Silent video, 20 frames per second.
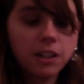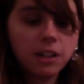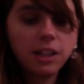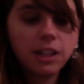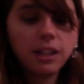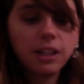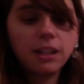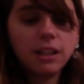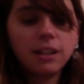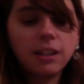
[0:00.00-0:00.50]

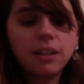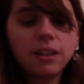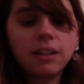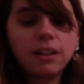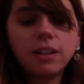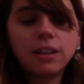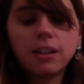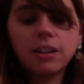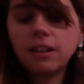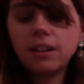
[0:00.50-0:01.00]
ink.
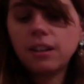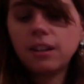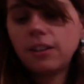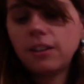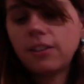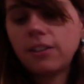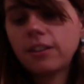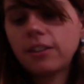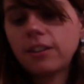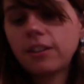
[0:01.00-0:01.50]
It
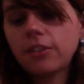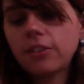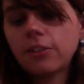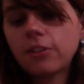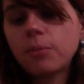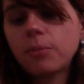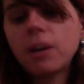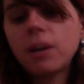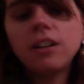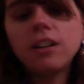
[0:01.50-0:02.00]
is
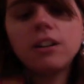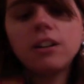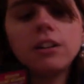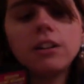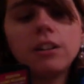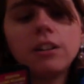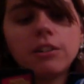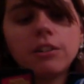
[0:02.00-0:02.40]
expired.